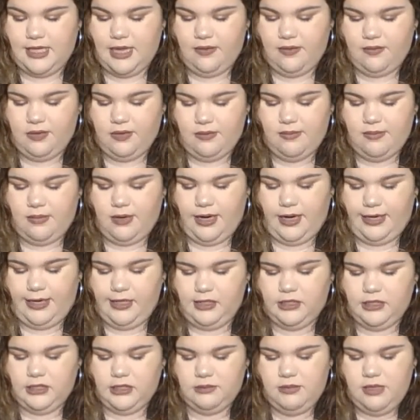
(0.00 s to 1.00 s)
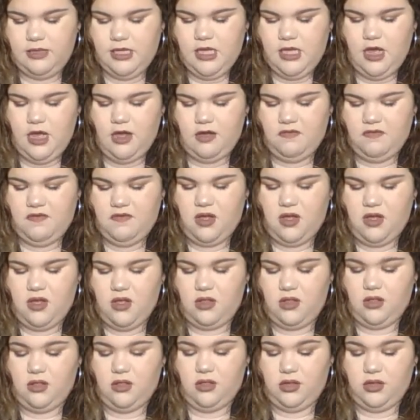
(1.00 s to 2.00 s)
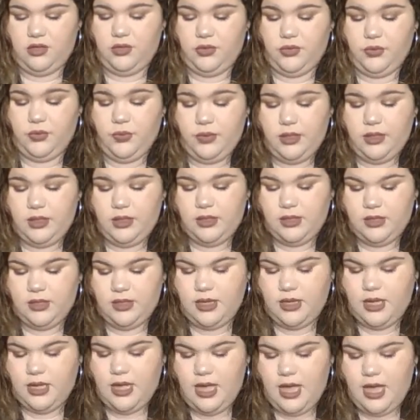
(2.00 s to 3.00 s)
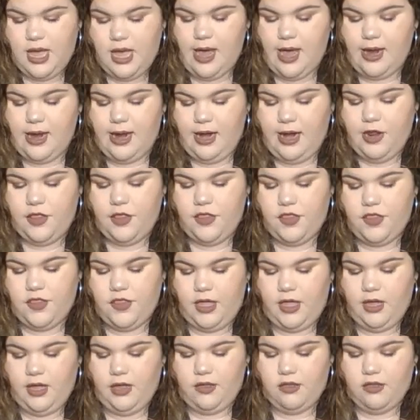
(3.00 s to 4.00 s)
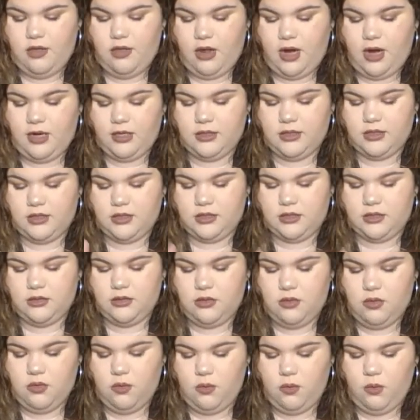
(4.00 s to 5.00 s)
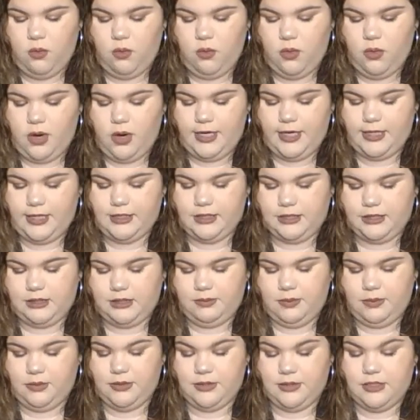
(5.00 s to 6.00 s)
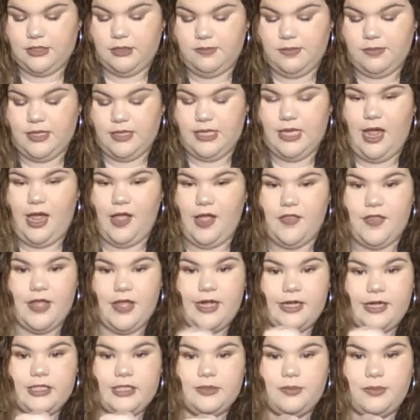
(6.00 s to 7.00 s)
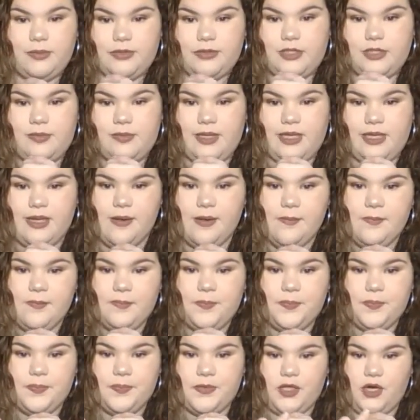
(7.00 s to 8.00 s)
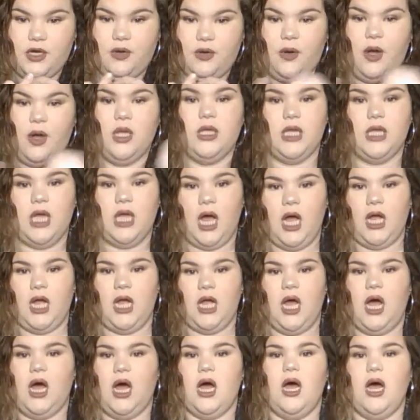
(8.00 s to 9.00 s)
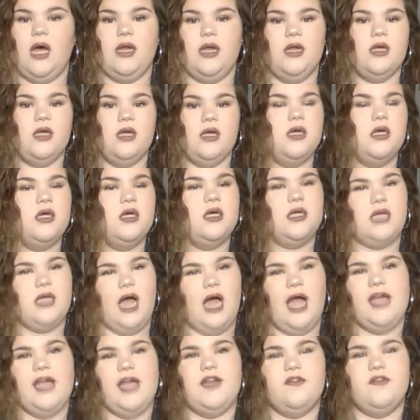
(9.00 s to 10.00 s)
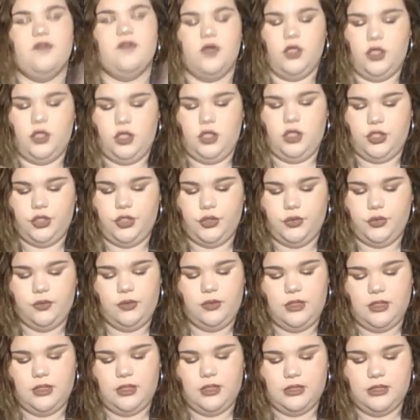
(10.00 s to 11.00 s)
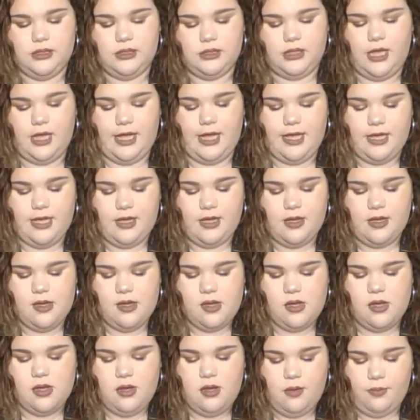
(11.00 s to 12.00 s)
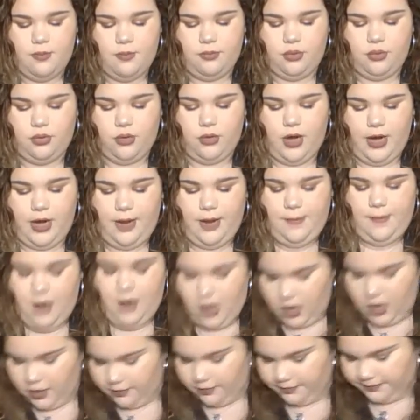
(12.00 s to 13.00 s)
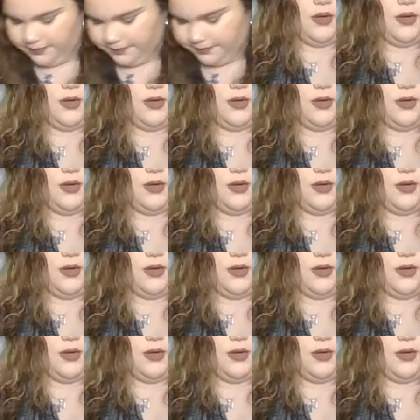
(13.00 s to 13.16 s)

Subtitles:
It reminds me of glue, and I think that's what it's supposed to be. I think it's supposed to be, you know, a lock-on kind of glue like primer.